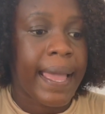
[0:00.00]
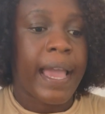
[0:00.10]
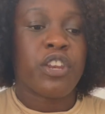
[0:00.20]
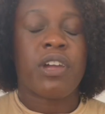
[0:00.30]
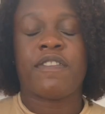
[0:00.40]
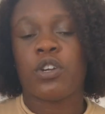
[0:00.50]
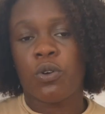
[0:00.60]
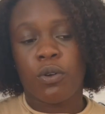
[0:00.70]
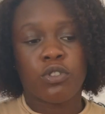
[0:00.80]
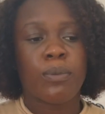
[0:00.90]
And you have to,
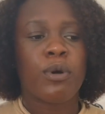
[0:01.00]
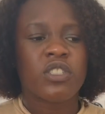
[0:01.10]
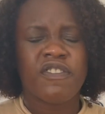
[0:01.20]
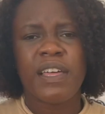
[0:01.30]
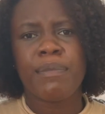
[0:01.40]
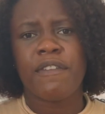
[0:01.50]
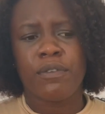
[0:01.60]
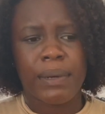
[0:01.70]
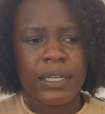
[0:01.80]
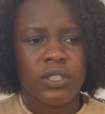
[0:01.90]
so most of them you have to
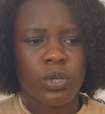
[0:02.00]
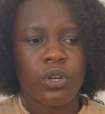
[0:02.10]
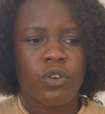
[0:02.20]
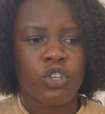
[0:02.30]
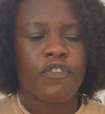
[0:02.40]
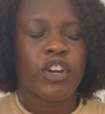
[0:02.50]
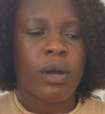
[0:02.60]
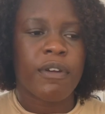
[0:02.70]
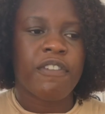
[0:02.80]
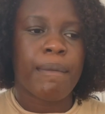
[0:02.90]
mandatory. So if you're
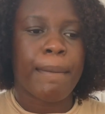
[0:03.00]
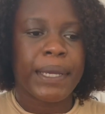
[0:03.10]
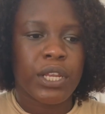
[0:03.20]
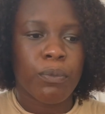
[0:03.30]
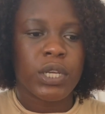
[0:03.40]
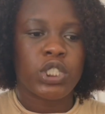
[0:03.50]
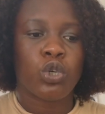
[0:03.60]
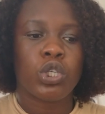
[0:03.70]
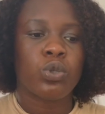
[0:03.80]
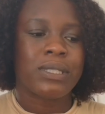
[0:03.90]
coming from a medium risk, you
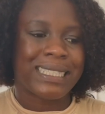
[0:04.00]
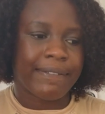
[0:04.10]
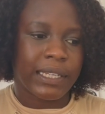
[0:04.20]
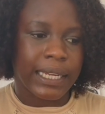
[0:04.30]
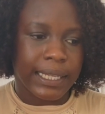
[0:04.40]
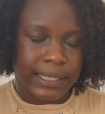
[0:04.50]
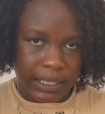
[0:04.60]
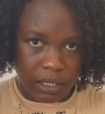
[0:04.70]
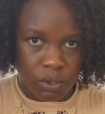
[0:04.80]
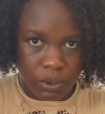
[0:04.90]
only do 7 days in
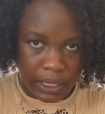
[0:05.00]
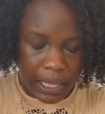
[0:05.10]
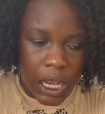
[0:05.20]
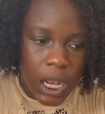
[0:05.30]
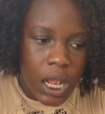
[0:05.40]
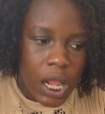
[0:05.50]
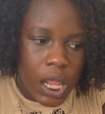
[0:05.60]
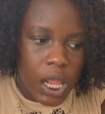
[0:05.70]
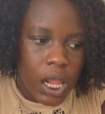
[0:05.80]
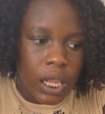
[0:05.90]
the hotel.
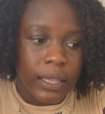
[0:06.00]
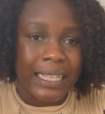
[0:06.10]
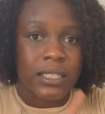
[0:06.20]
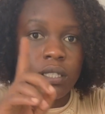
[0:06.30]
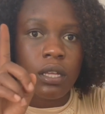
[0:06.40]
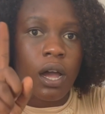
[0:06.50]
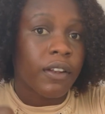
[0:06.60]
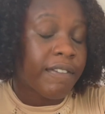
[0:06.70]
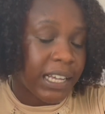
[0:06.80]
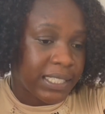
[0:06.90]
That's
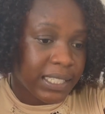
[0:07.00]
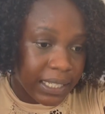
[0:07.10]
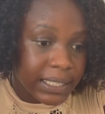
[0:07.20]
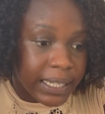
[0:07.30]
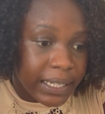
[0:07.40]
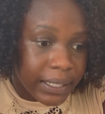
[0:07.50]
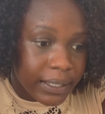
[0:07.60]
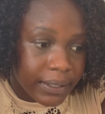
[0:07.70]
unvaccinated.